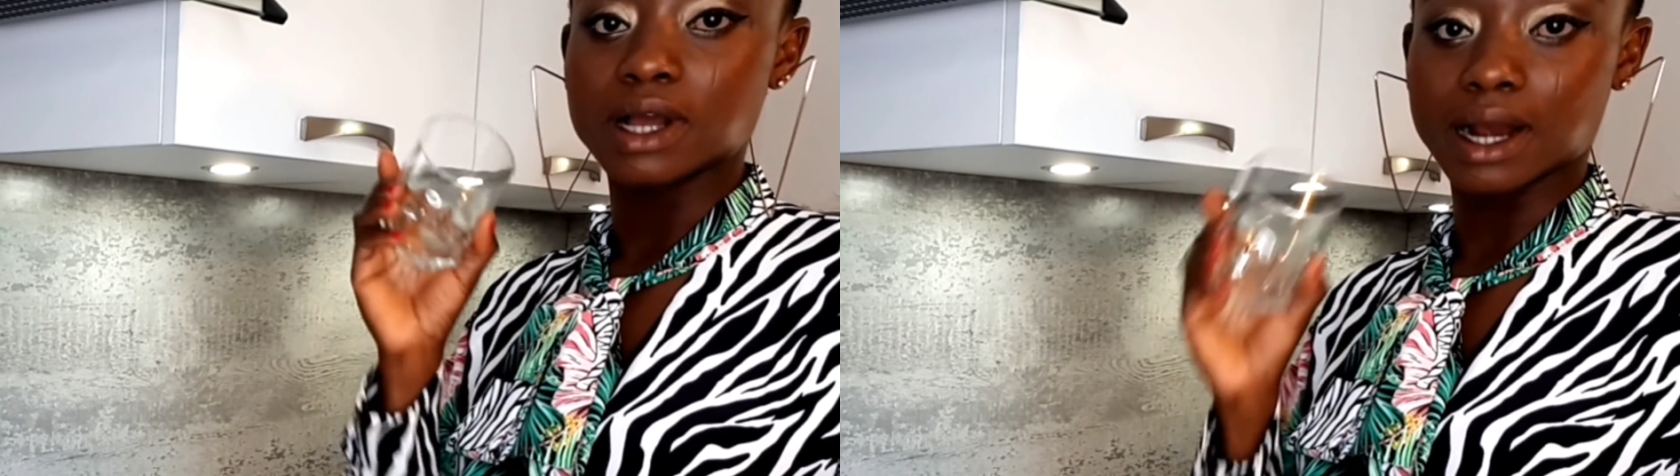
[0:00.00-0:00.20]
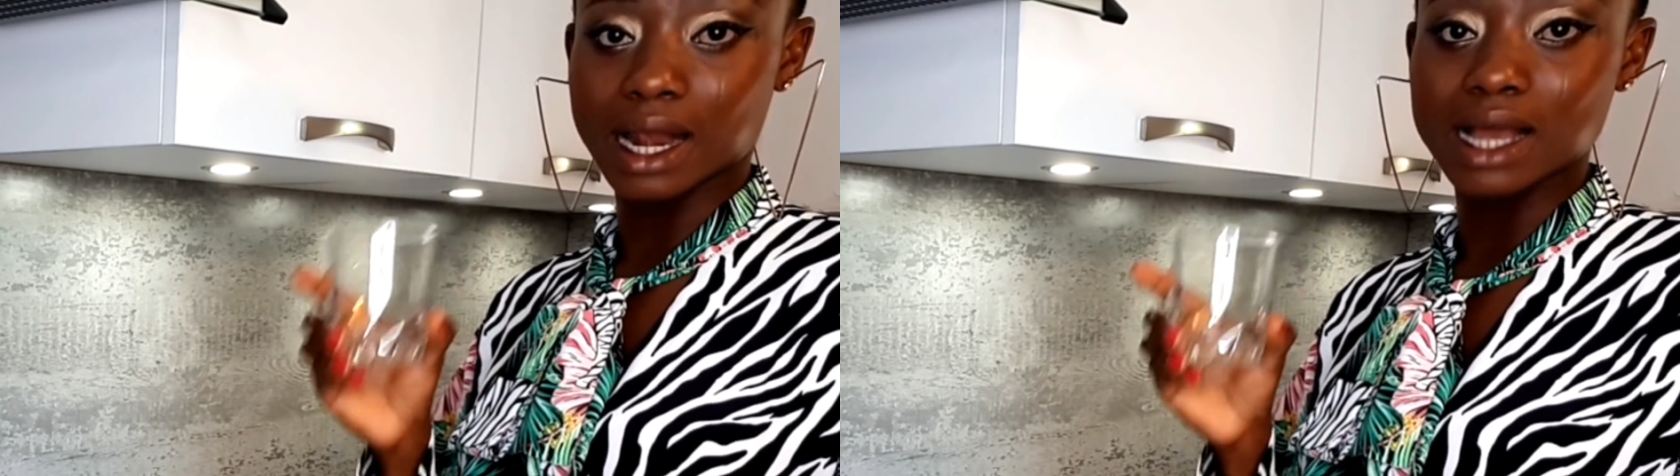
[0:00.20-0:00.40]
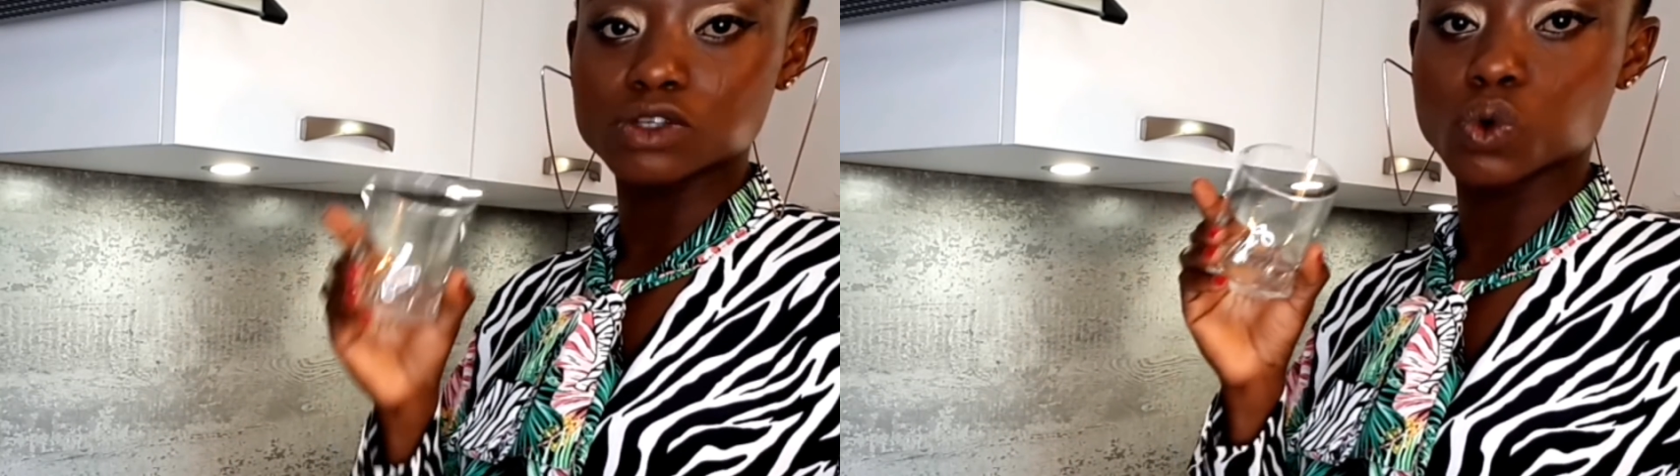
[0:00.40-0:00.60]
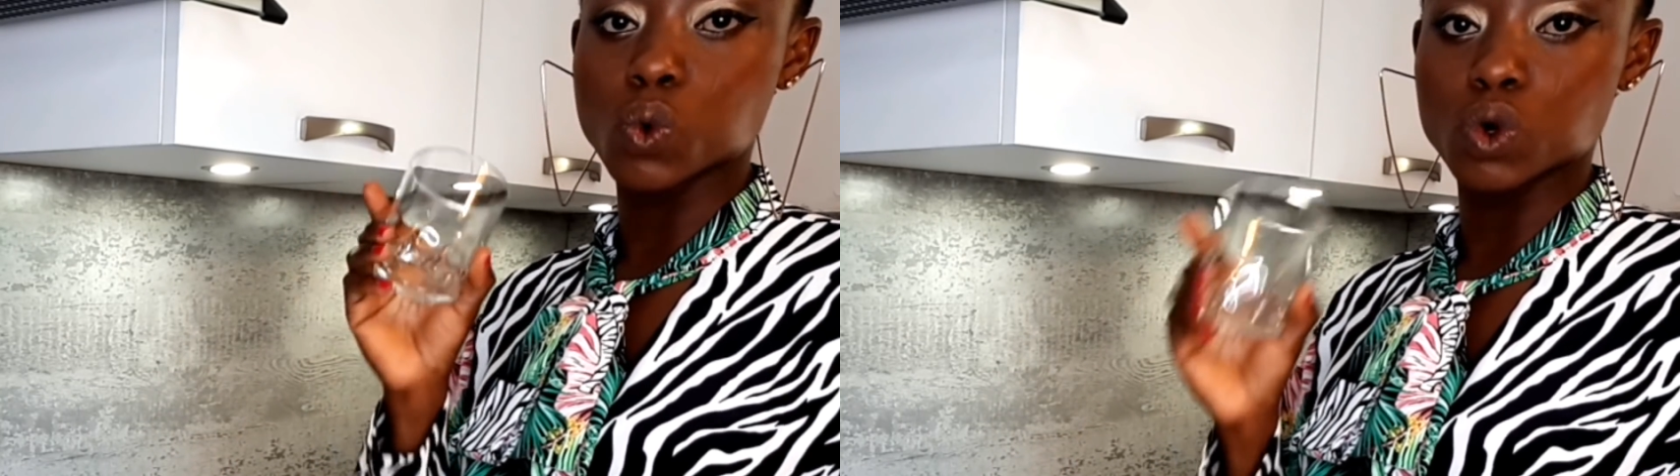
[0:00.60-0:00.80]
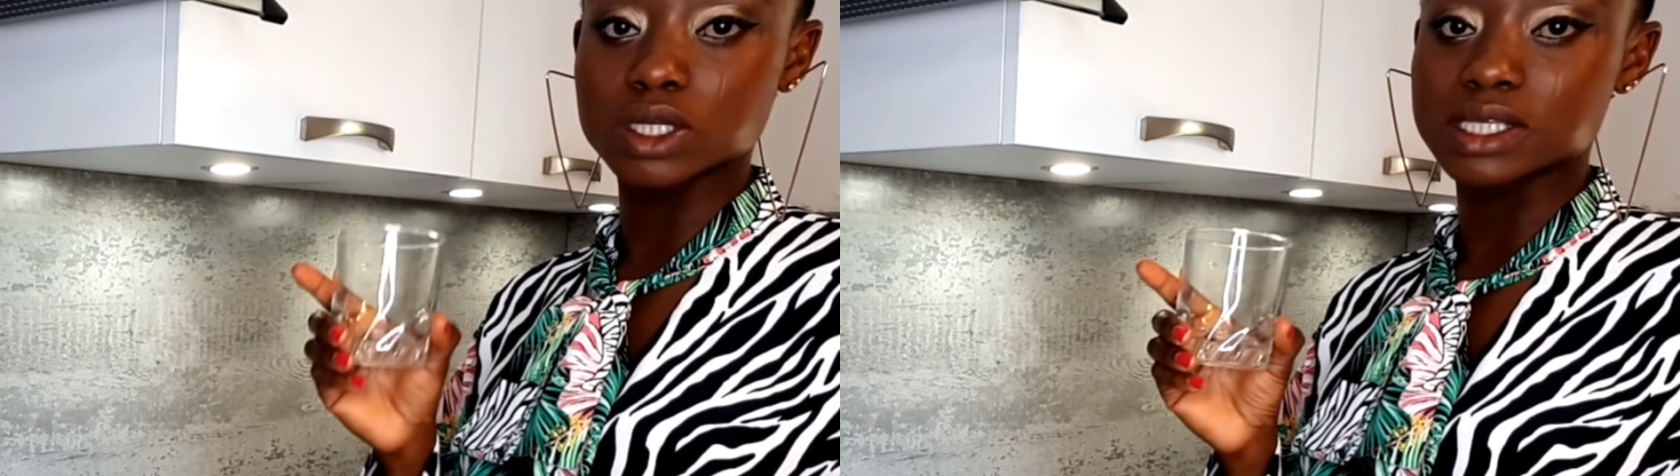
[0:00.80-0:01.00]
glass
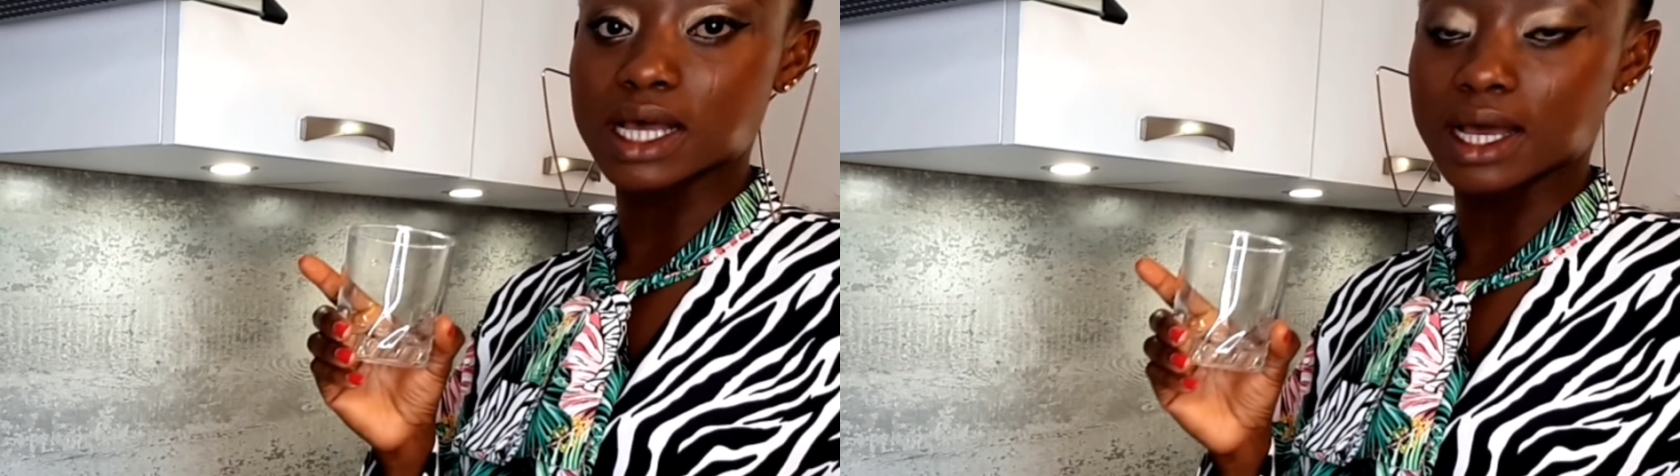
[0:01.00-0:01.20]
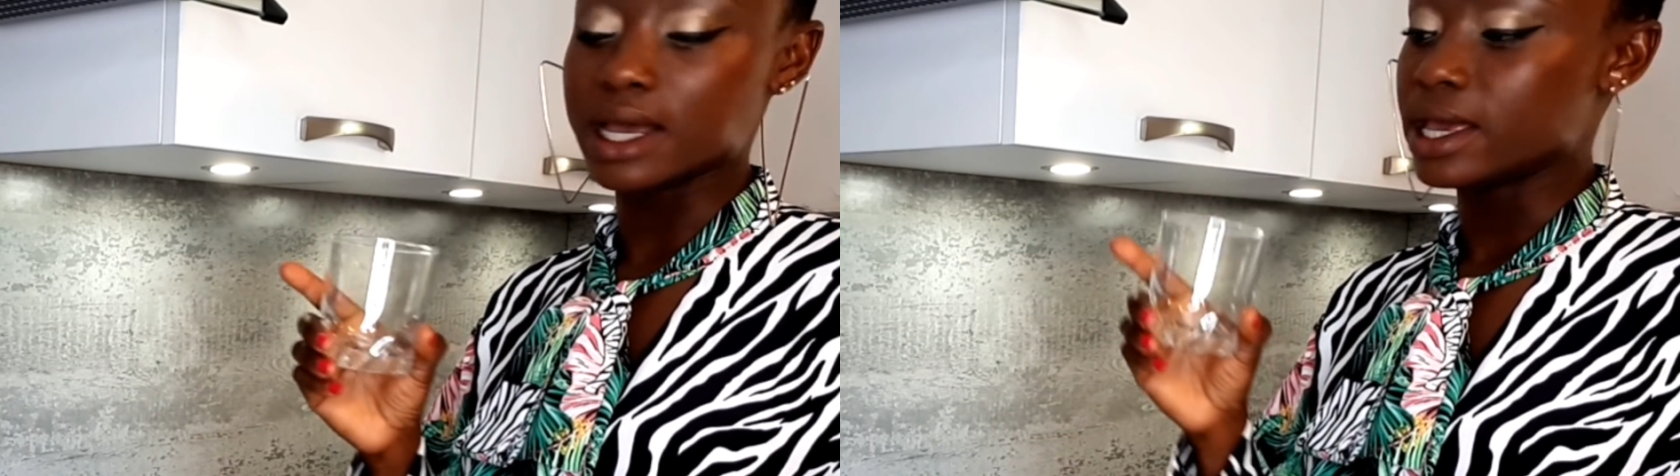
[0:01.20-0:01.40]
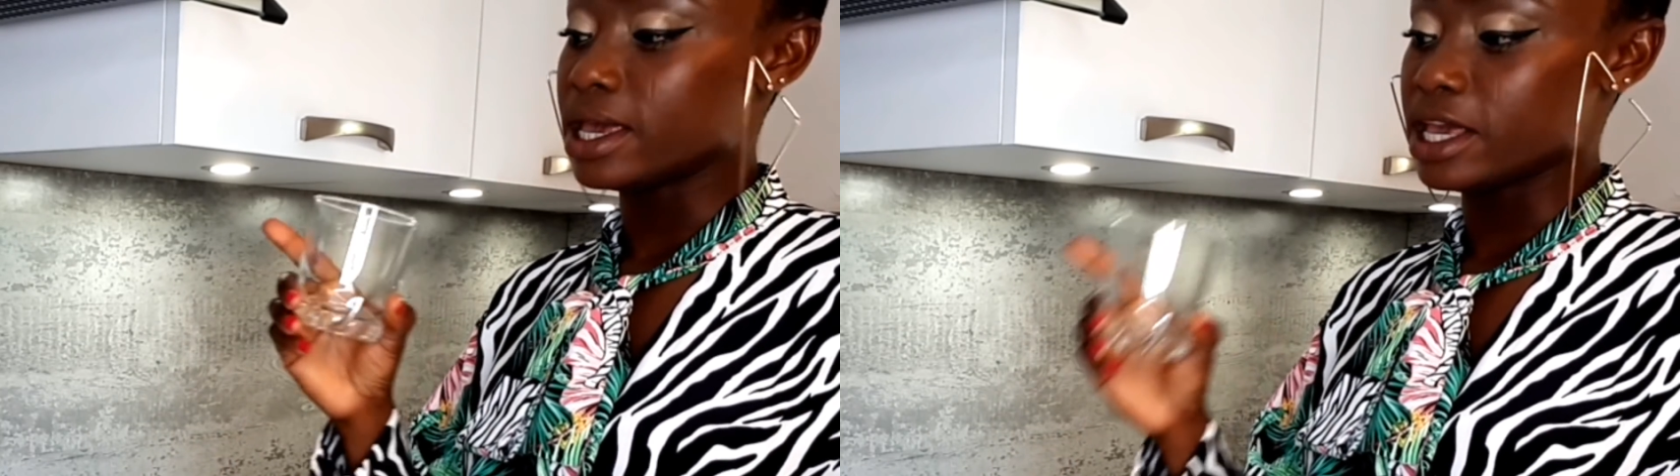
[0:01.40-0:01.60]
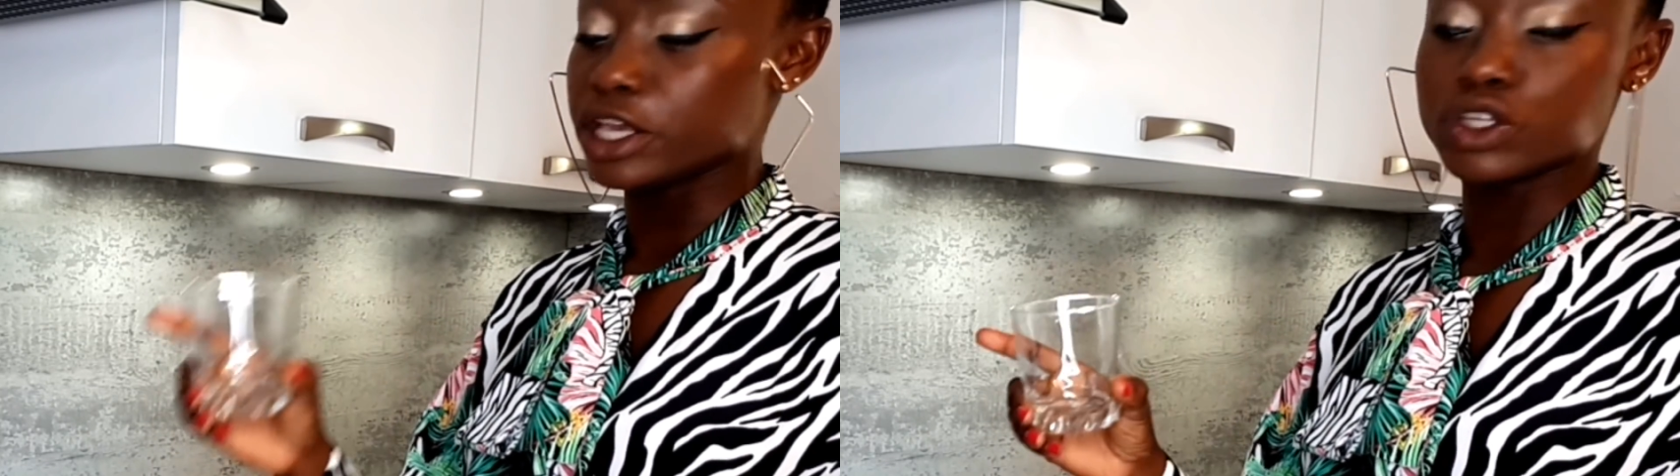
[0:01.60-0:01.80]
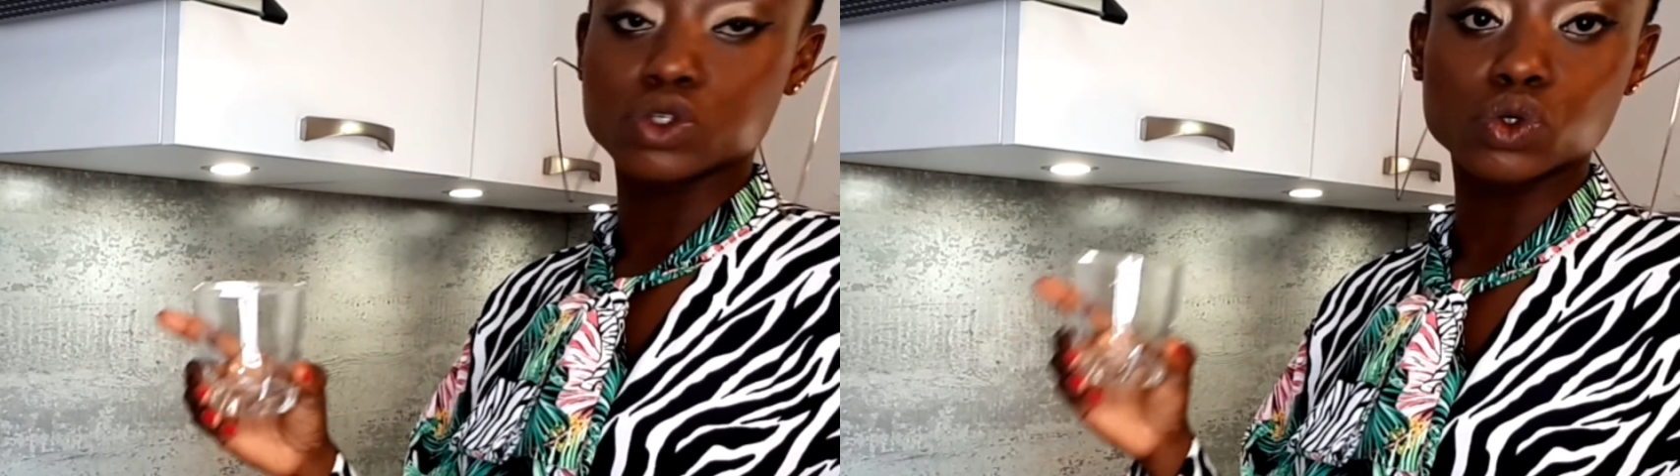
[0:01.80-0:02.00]
water
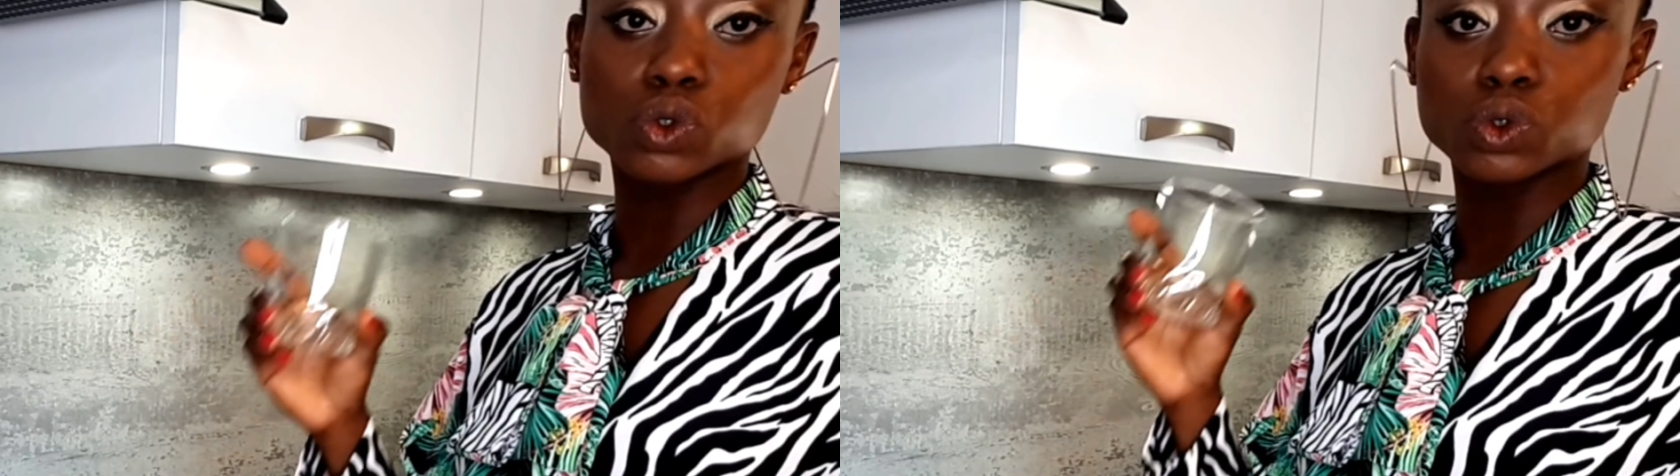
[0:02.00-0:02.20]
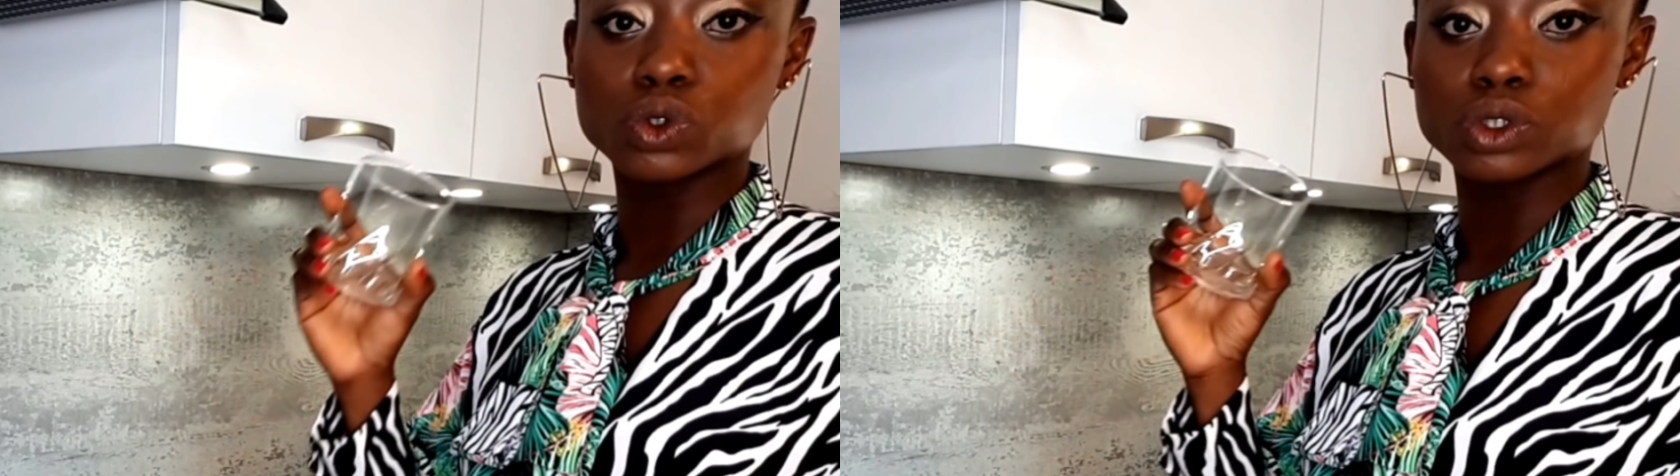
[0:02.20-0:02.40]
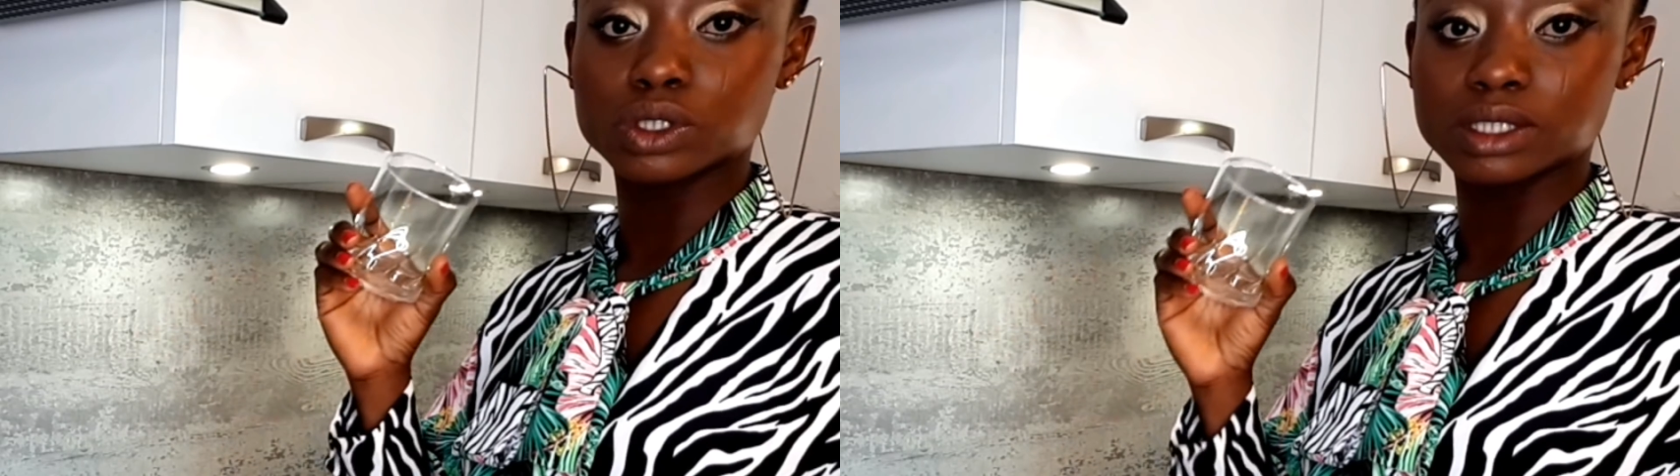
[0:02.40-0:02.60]
into